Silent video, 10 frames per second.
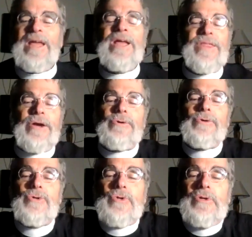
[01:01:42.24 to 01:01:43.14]
There
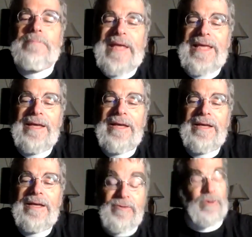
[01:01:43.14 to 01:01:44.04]
could be,
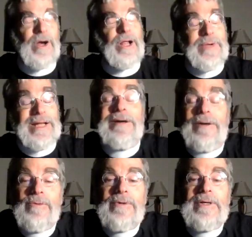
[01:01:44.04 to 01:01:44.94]
for all we
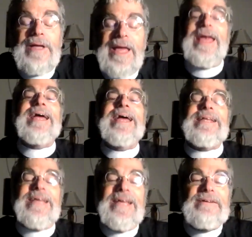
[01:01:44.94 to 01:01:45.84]
know,
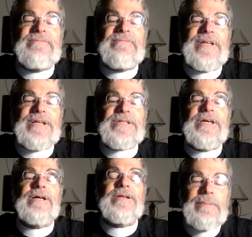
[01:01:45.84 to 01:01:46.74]
an infinite
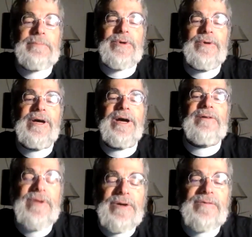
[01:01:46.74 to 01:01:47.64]
number
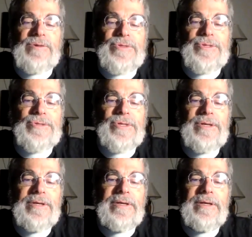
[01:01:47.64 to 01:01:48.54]
of universes.
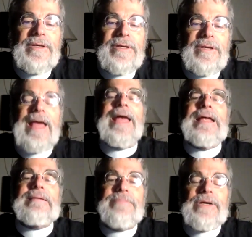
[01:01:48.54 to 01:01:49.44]

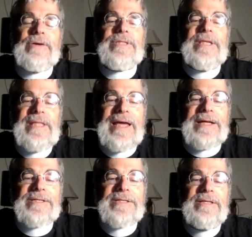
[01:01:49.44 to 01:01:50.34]
And bigger than
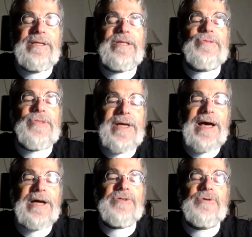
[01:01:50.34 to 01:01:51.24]
that is the
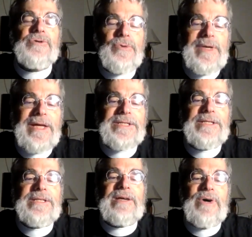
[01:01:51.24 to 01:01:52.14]
God who created
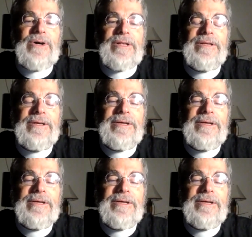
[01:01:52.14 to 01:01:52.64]
them all.